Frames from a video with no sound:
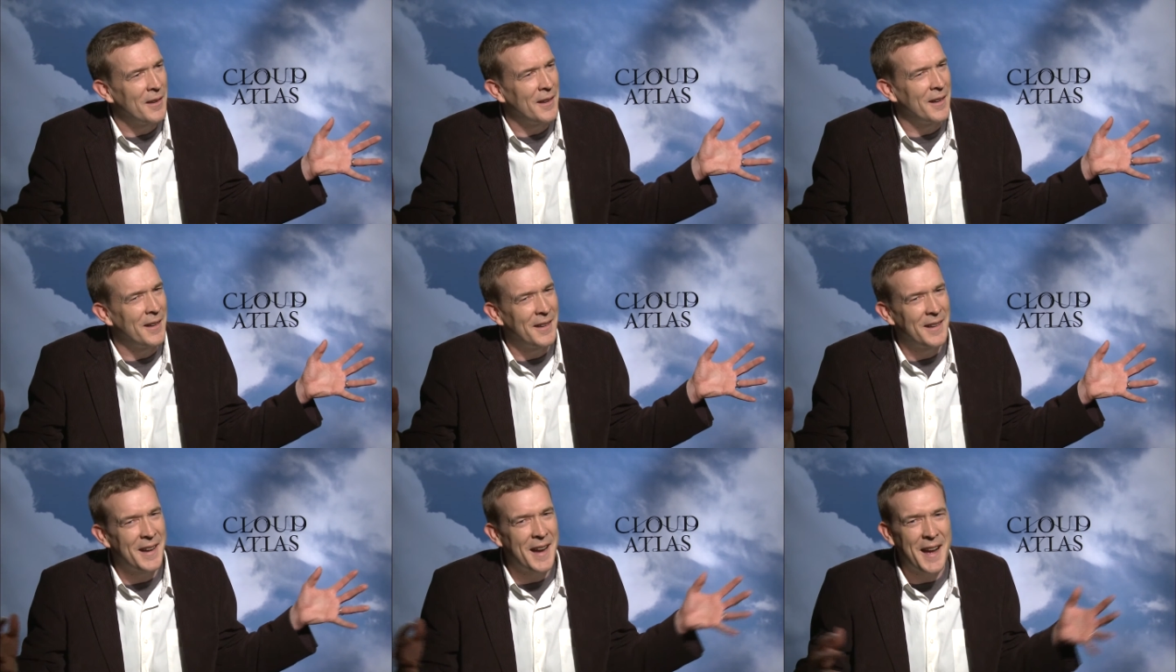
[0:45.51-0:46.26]

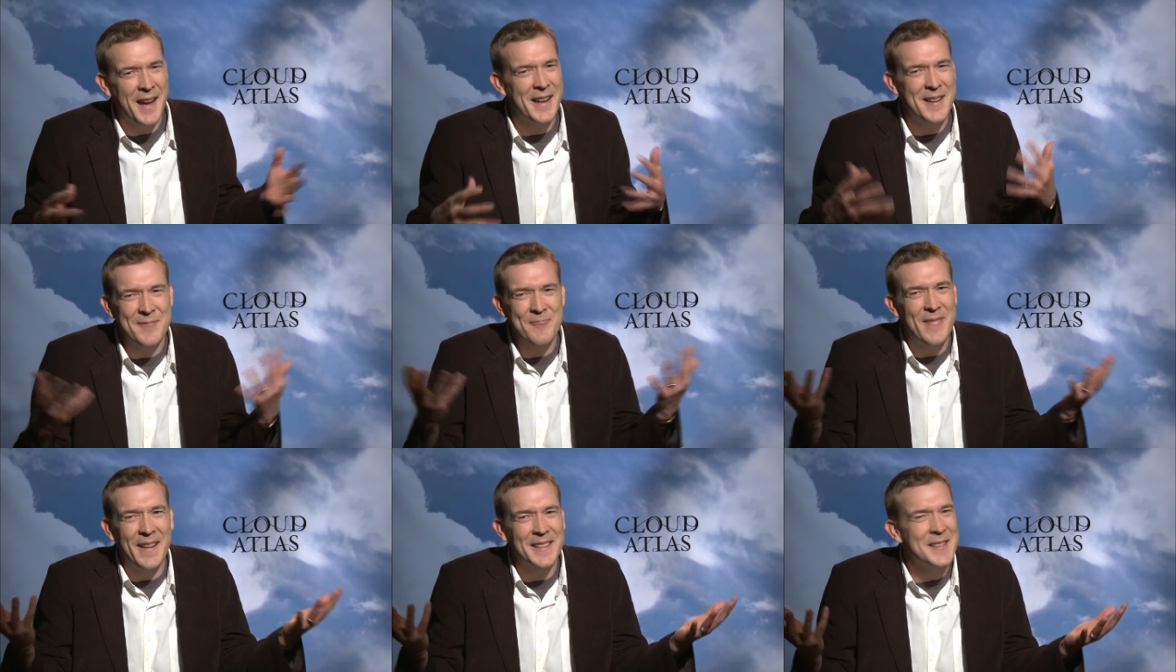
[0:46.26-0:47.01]
I
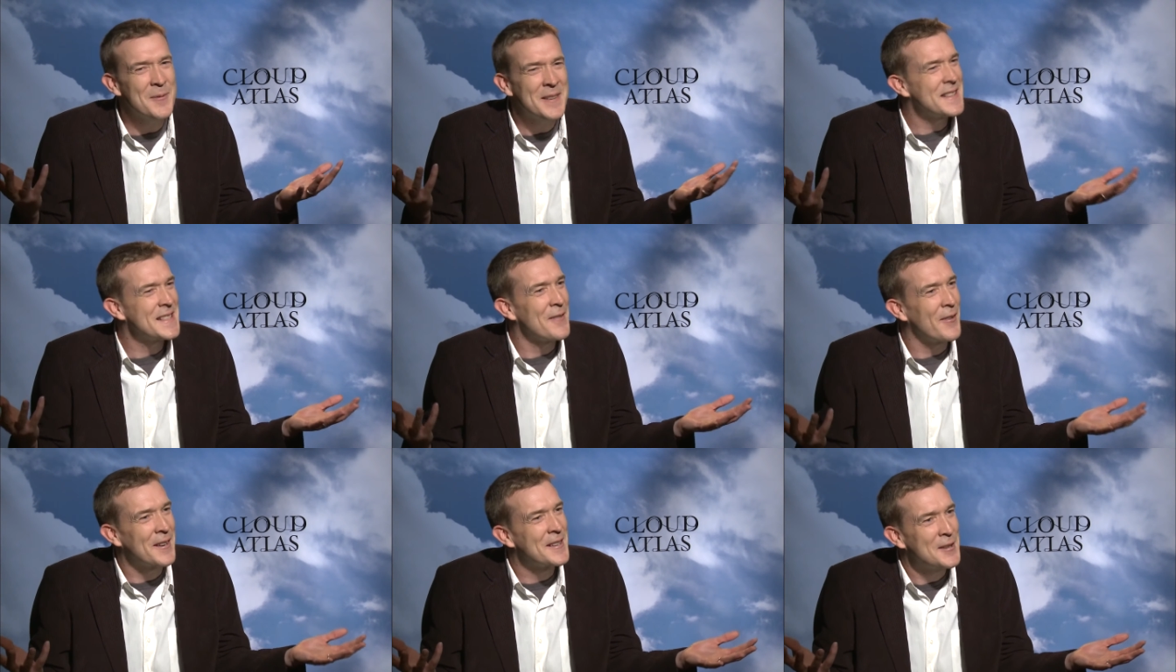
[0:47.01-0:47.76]
just wanted to see
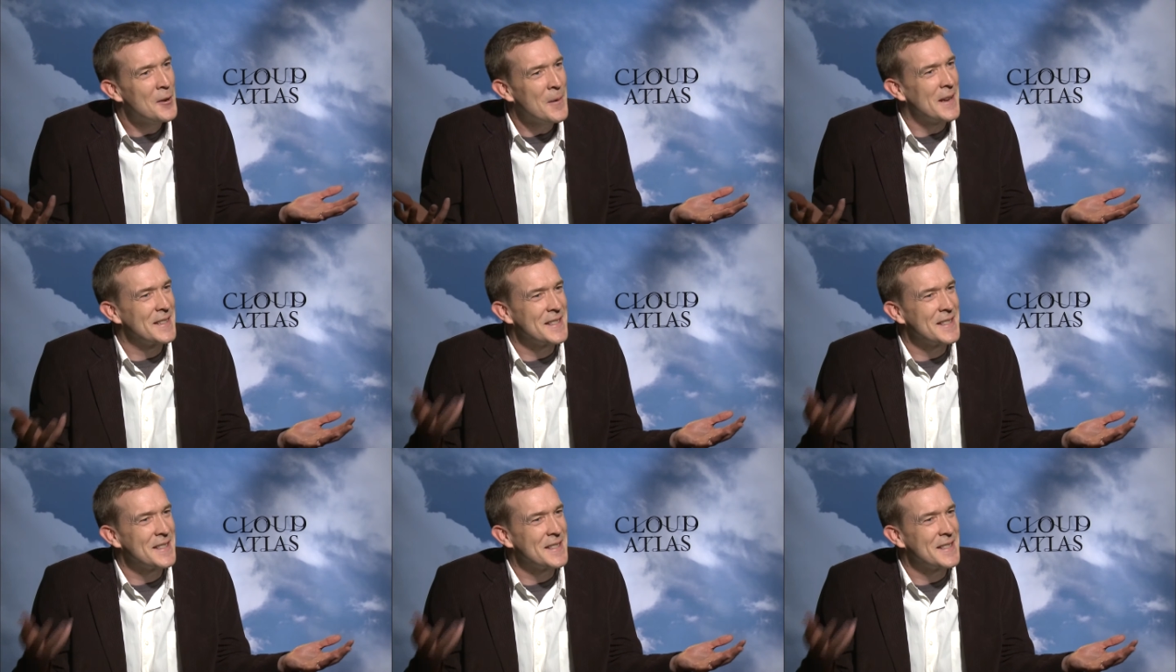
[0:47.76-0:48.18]
if I could do it,